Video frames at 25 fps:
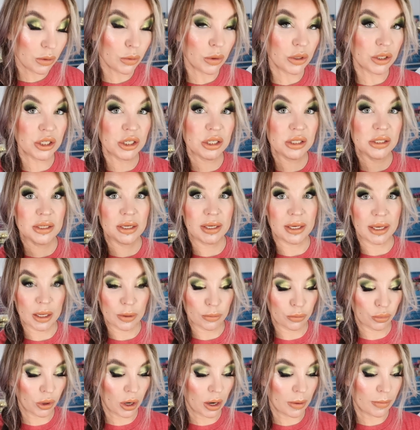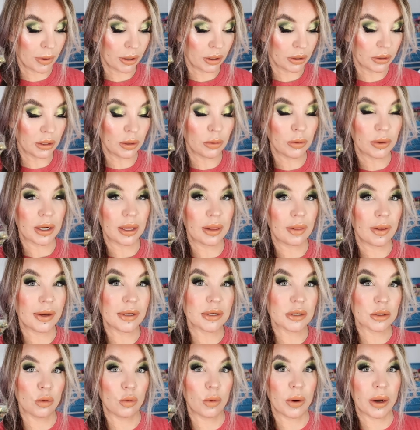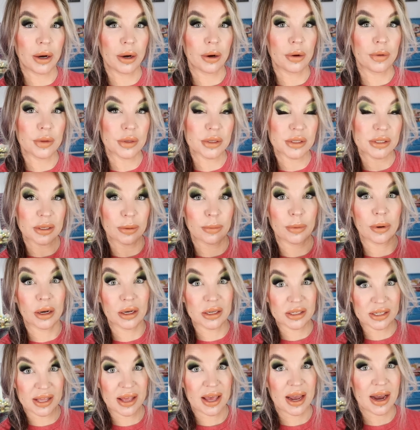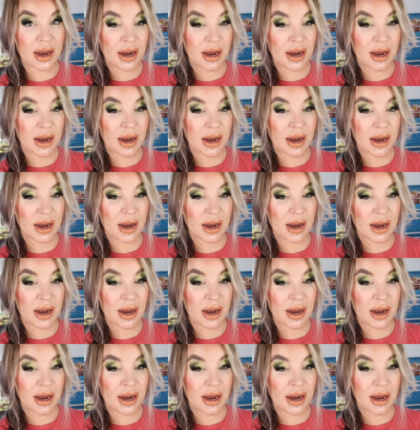which is again primarily what I like to wear in the summer because of that